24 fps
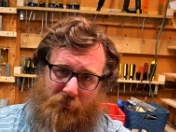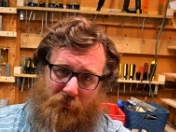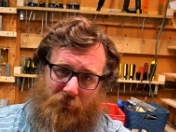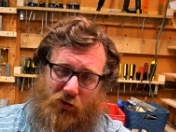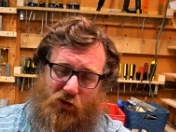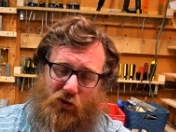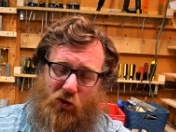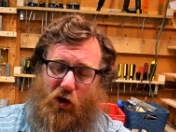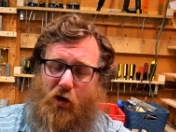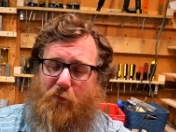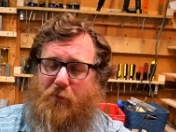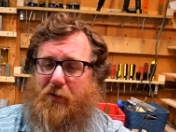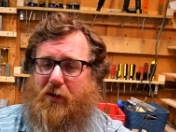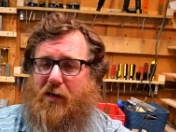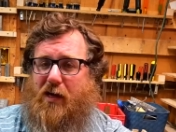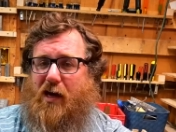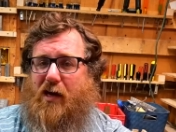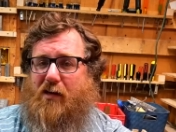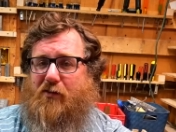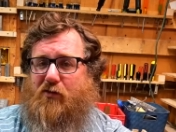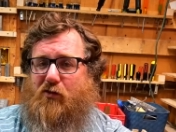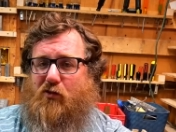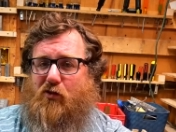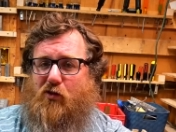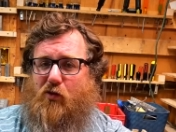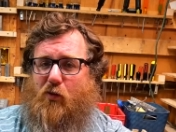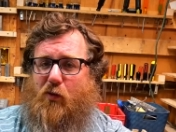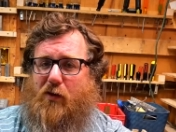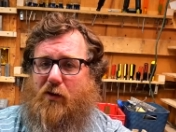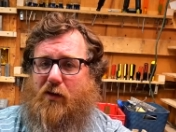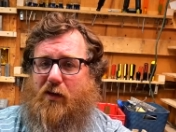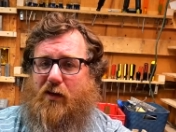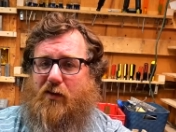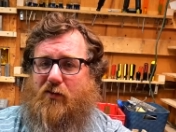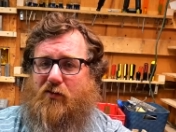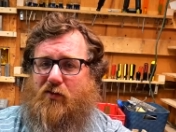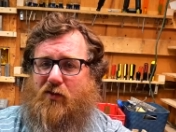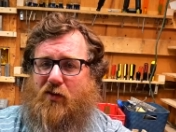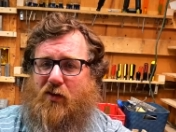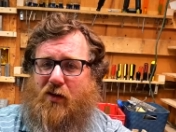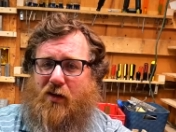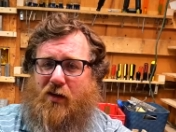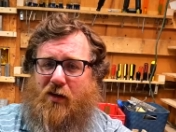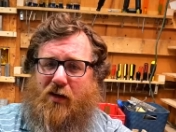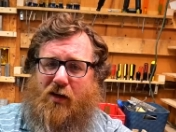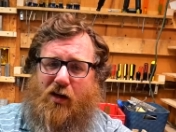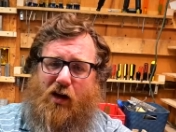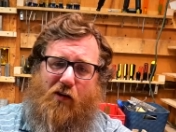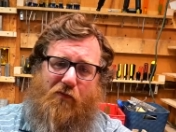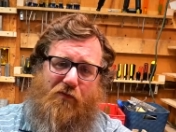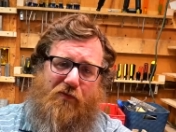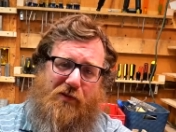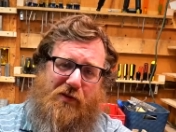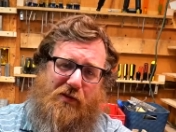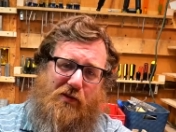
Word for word: So I hope you guys enjoy this. Hopefully